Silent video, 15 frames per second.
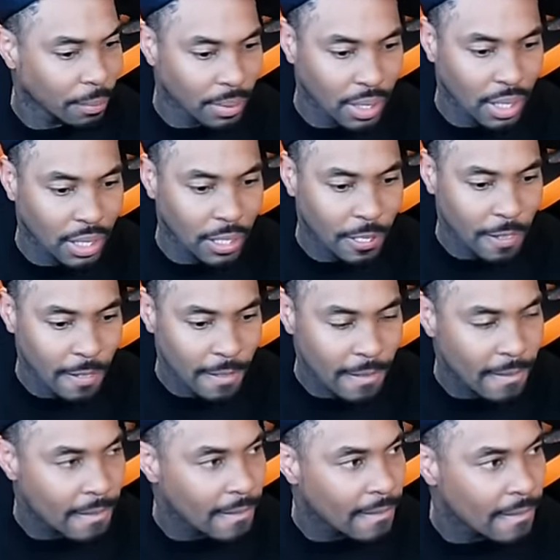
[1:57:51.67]
man.
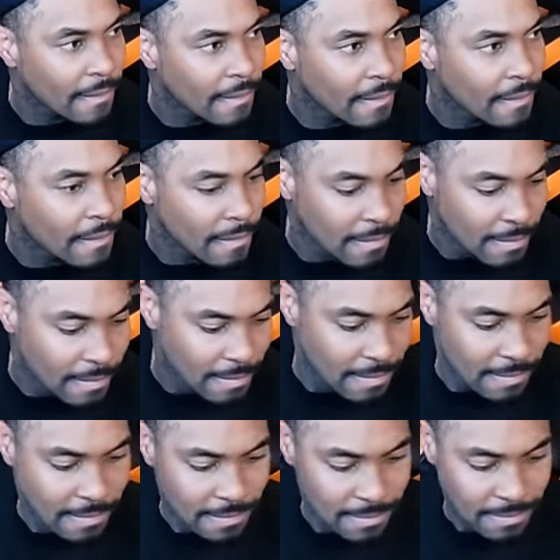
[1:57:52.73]
We gonna piss real
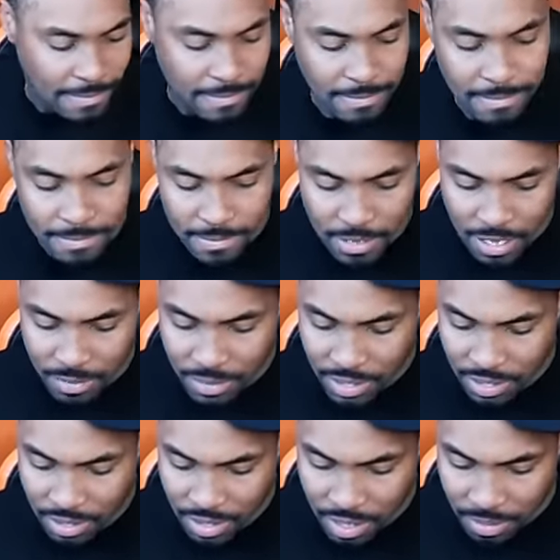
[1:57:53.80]
quick. i
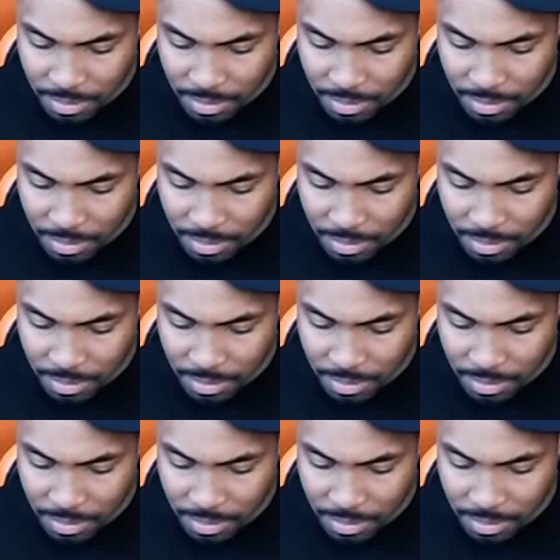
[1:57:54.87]
gonna go